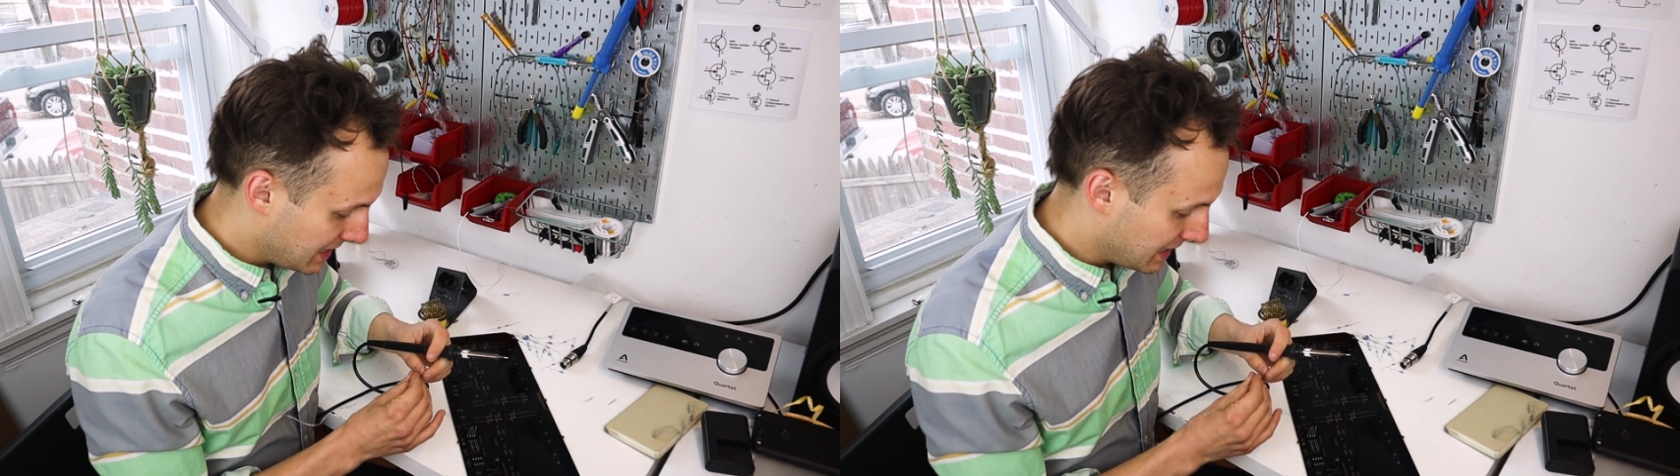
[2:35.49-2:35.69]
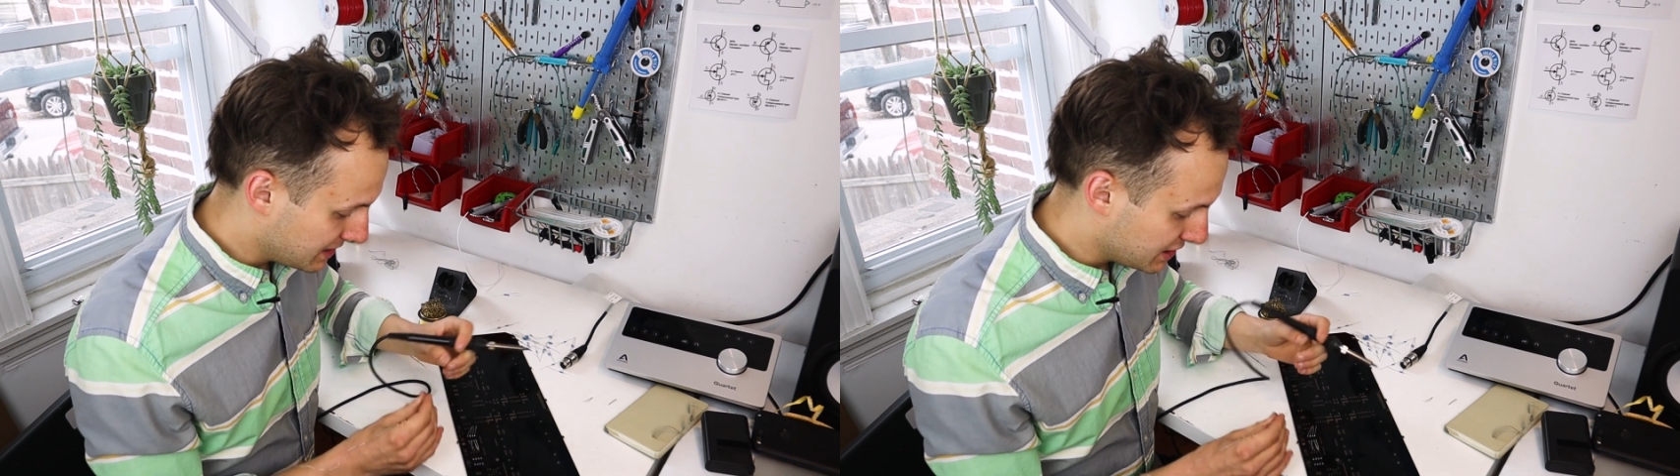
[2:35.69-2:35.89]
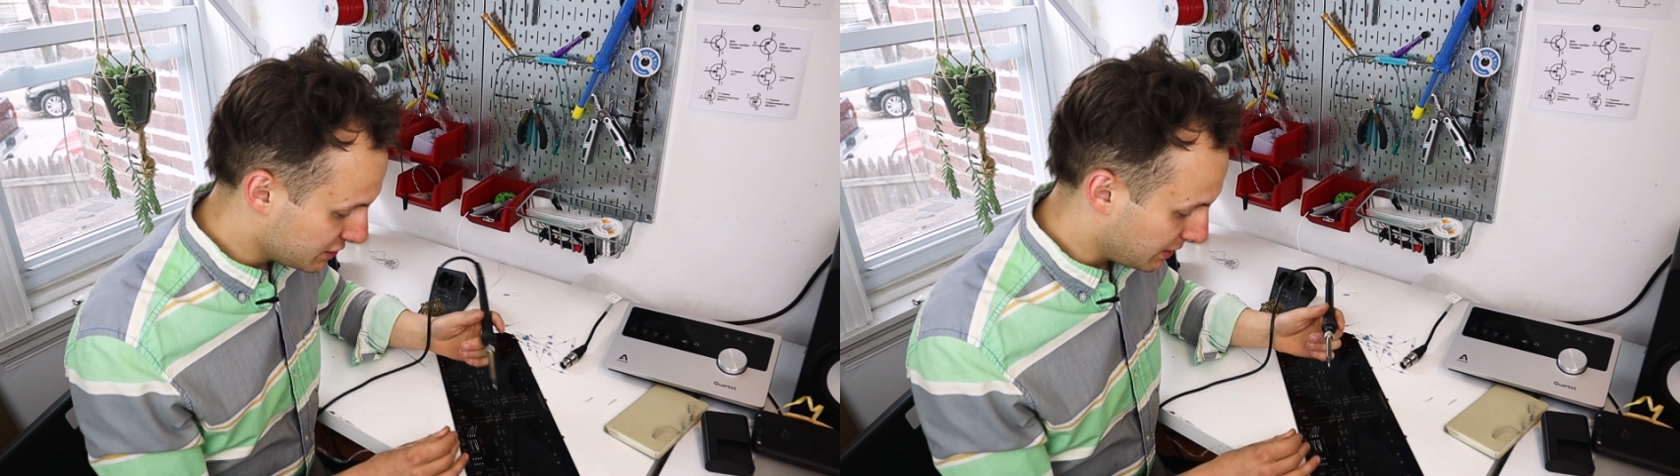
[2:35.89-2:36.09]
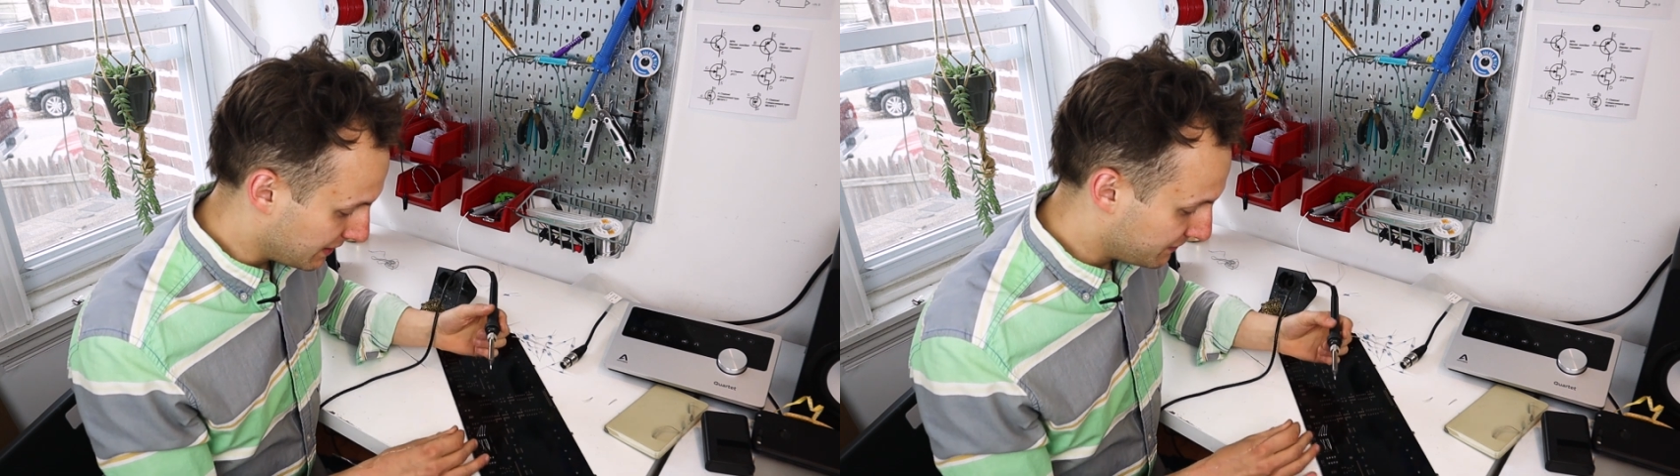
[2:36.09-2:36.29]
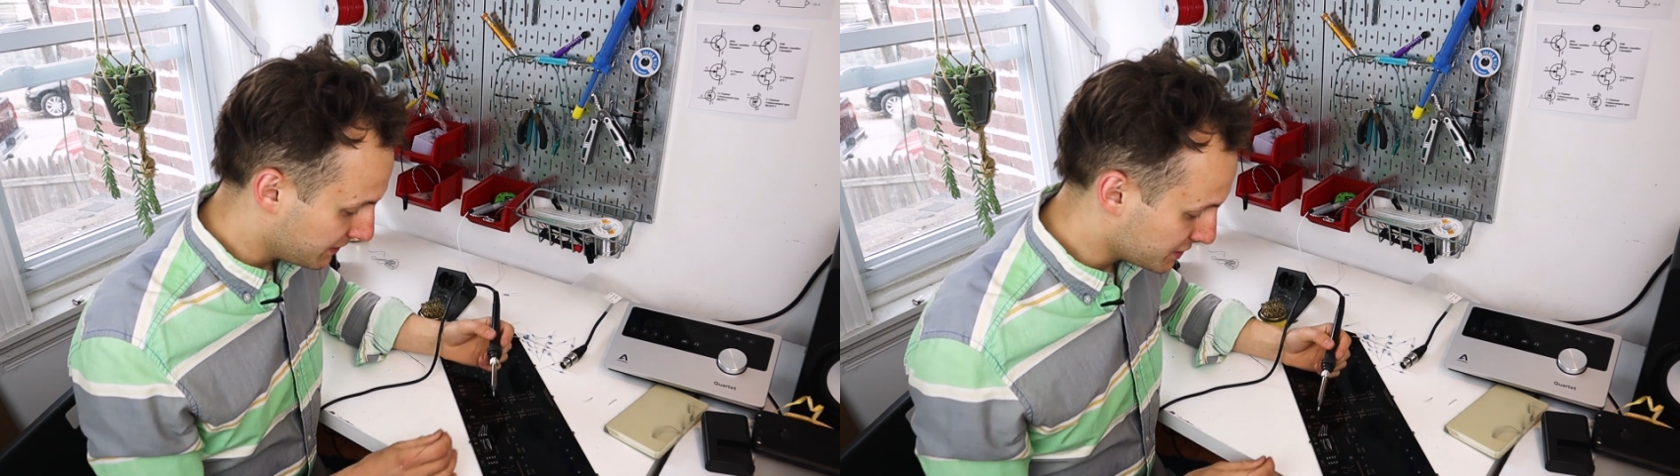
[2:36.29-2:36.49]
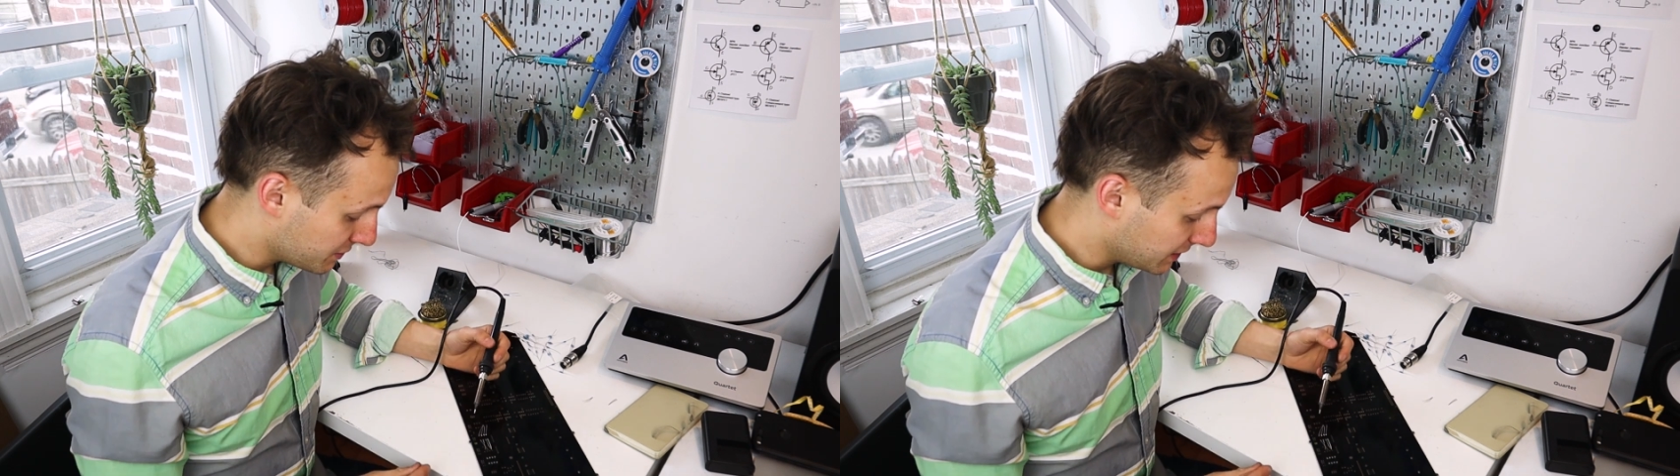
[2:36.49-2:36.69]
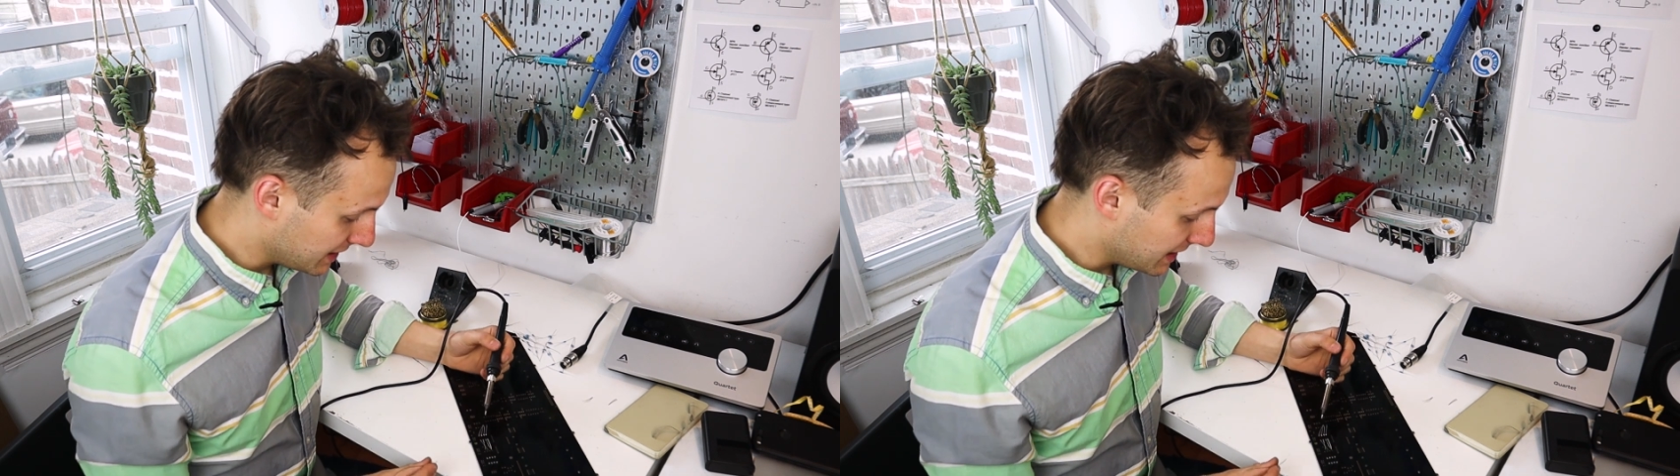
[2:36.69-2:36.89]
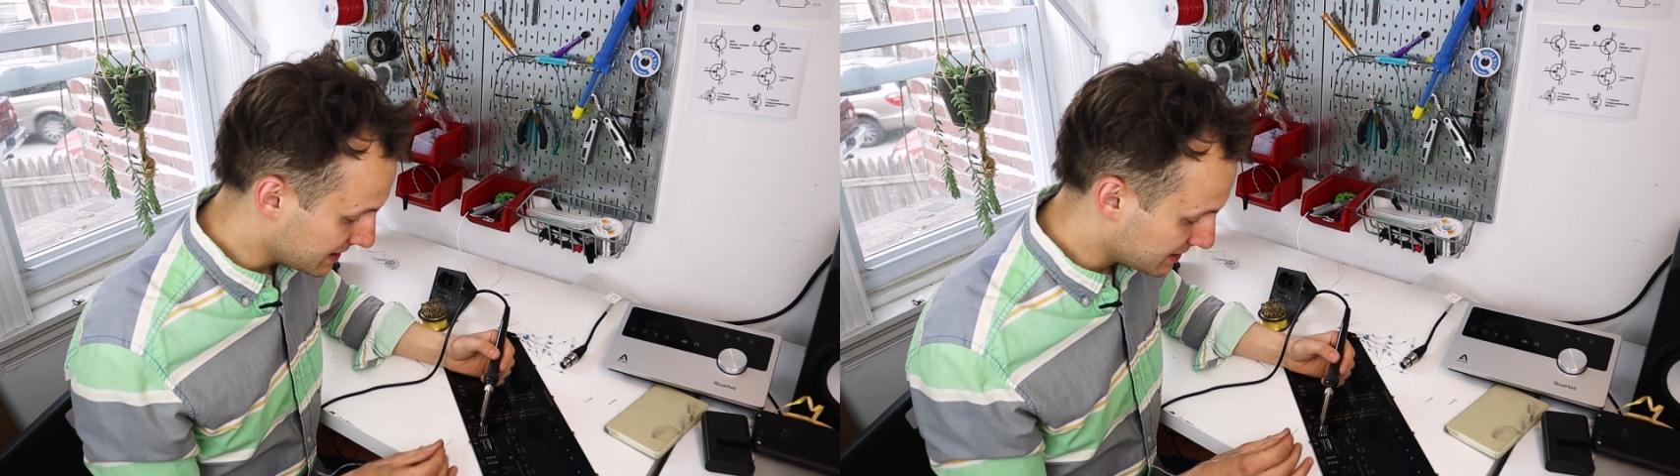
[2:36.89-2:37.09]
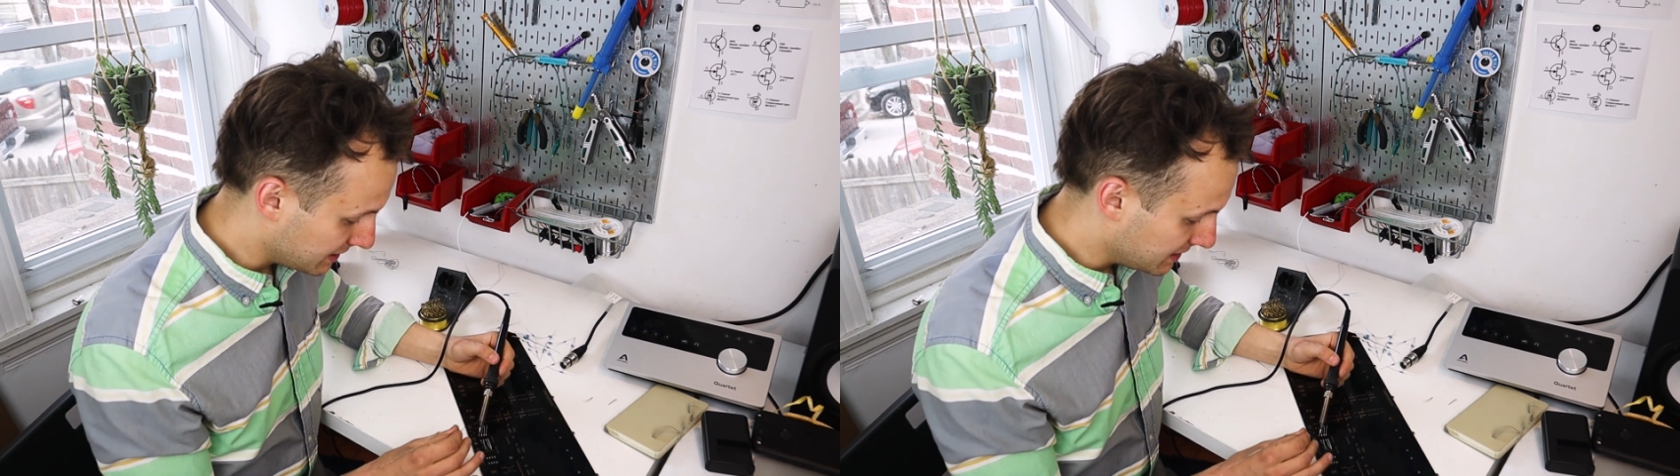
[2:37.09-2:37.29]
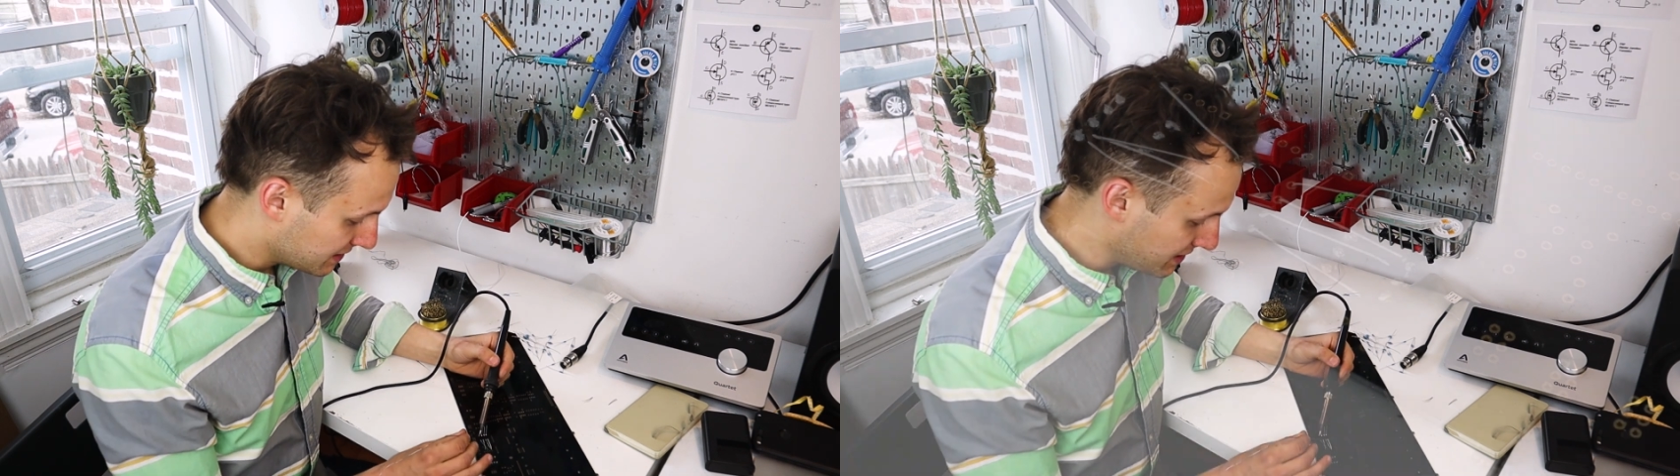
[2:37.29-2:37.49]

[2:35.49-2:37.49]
and the joint flows really nicely.